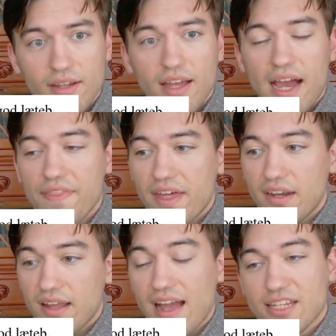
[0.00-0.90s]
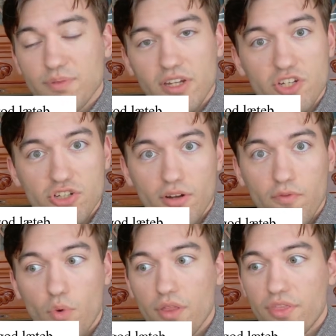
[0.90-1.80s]
and then an explanation of
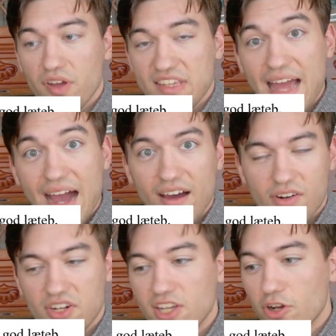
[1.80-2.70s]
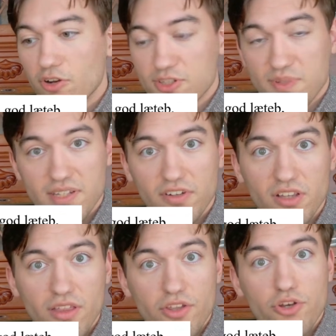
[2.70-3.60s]
what the Jar, here
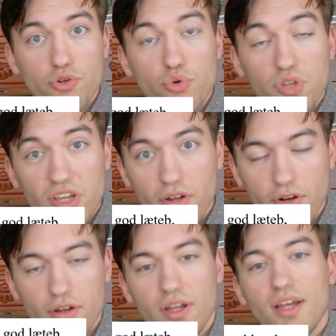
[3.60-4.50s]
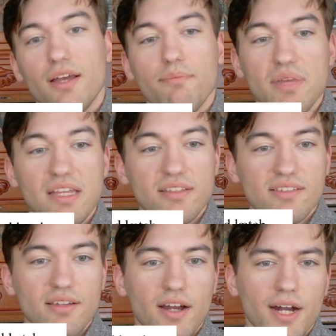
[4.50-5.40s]
specifically the new year,
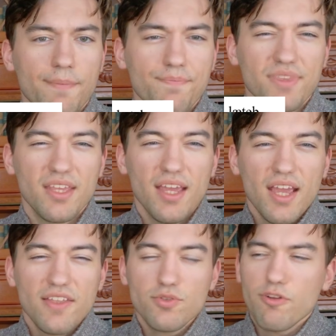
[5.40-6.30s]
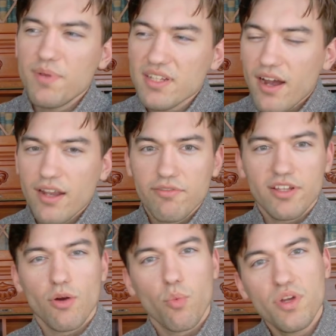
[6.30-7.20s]
means. This would have been kind of like
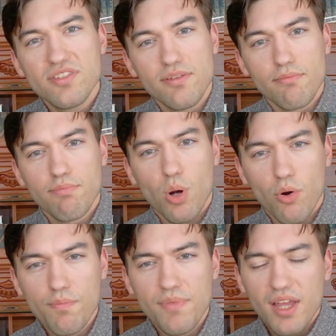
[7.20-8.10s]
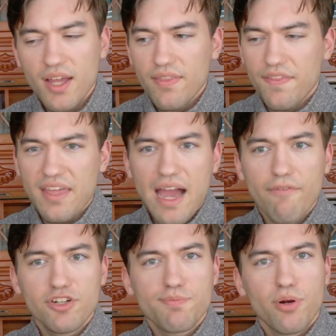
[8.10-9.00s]
a wisdom poem that the
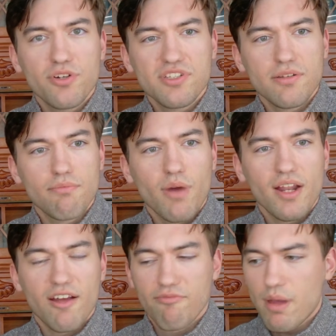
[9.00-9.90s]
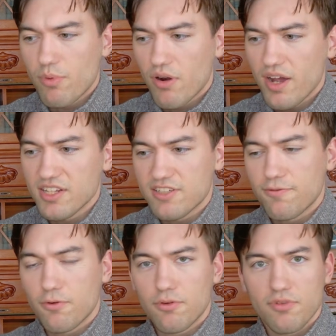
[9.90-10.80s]
average person might have memorized
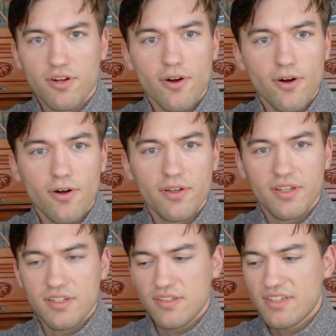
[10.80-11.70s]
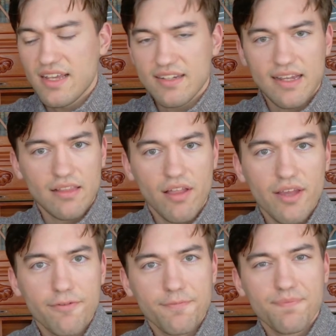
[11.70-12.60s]
for recall in day-to-day
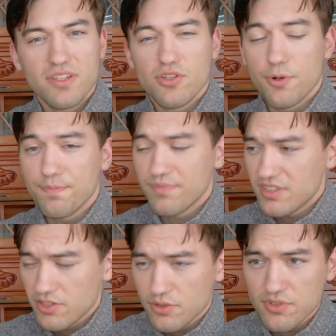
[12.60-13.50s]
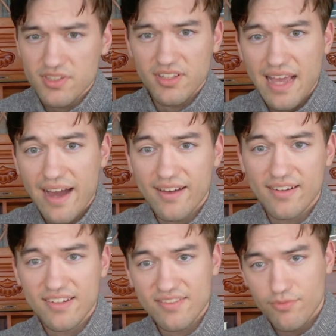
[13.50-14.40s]
life. So to use the Jar
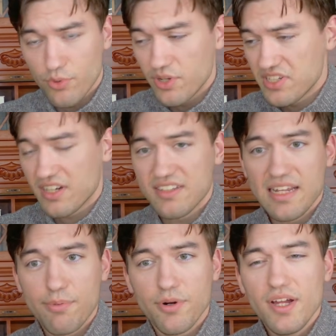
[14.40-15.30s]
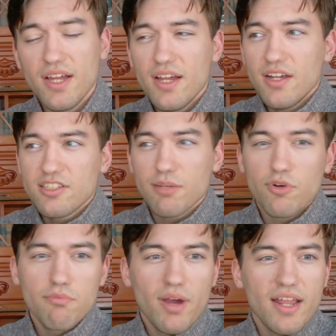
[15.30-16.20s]
rune as an example,
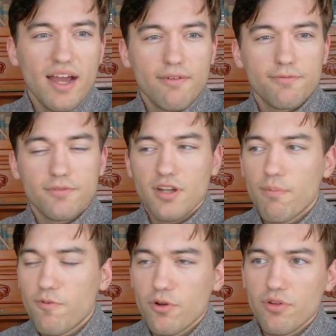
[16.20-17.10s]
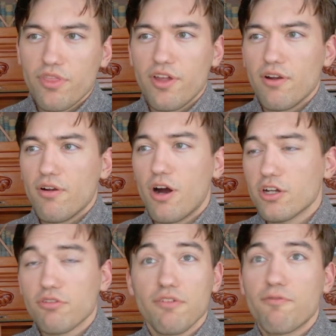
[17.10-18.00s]
someone might have comforted their
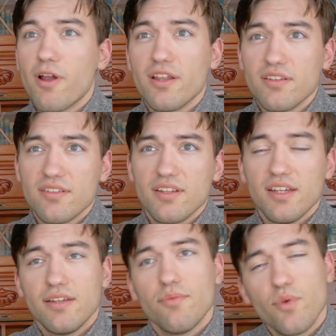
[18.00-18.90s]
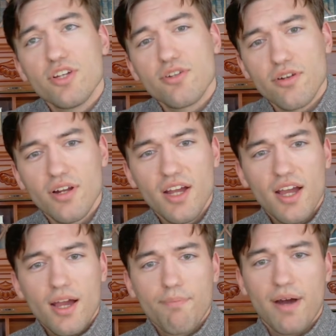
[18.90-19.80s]
hungry friend in winter
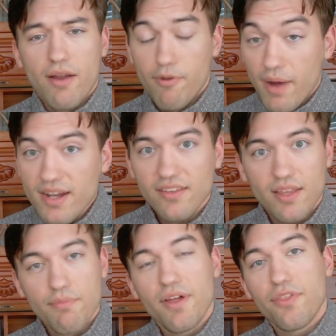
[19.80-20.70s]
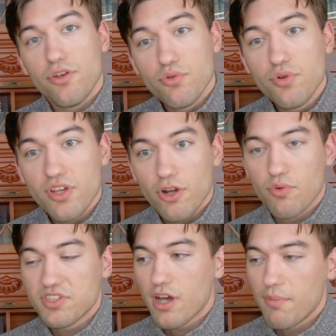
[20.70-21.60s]
by reminding them that the new year
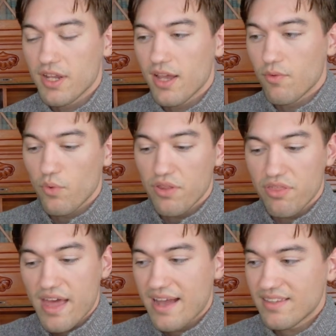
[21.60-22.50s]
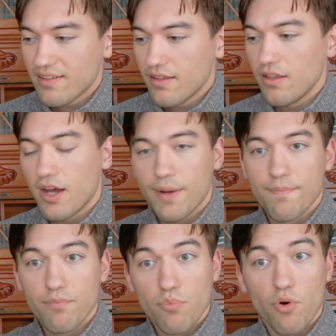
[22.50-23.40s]
was coming, and with that,
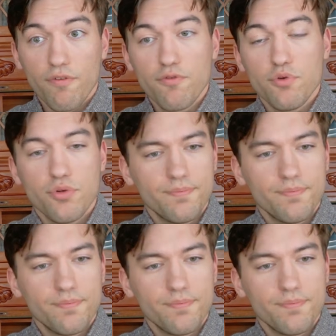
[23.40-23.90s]
more food.